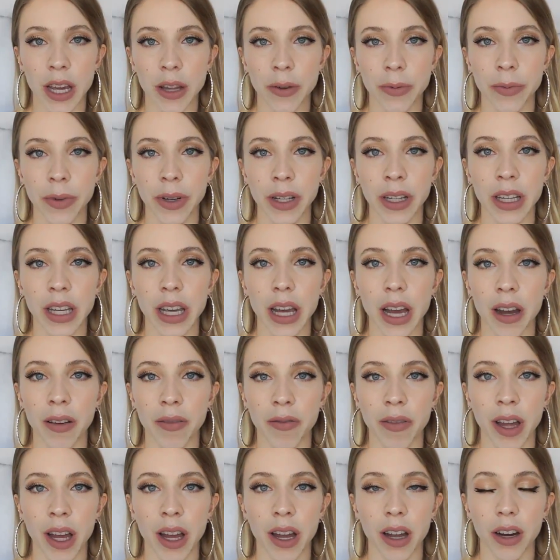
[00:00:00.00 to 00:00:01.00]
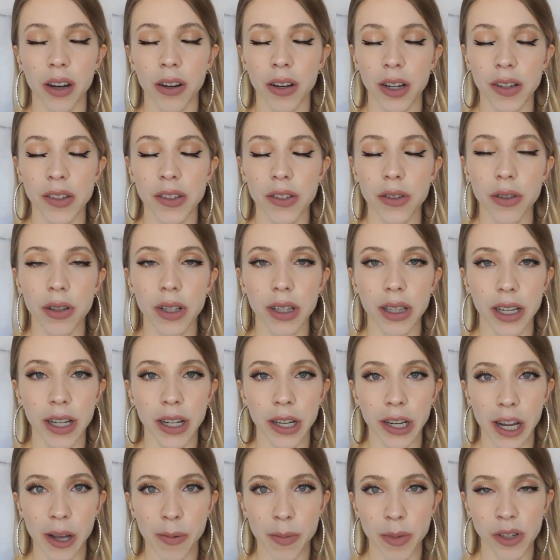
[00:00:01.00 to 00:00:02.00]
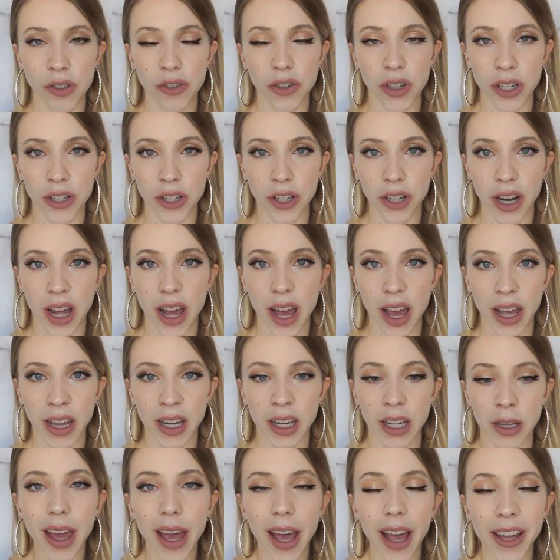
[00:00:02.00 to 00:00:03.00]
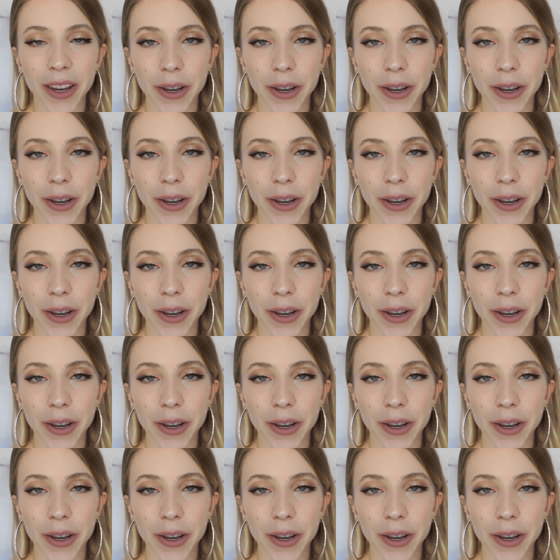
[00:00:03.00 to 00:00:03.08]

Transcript: and really have that crystal clear image in your head.